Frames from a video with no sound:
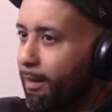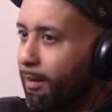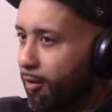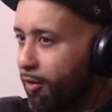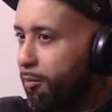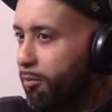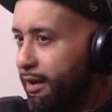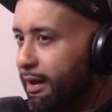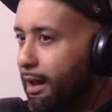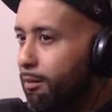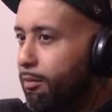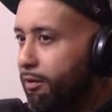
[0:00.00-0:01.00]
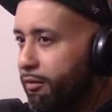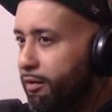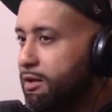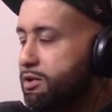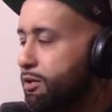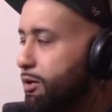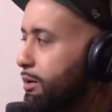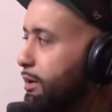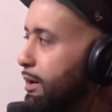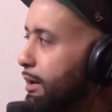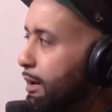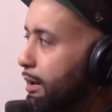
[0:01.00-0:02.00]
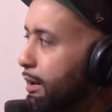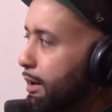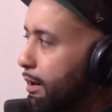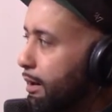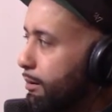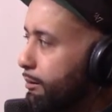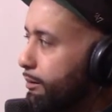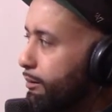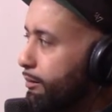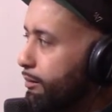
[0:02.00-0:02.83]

After mm. the B album, the first song, um,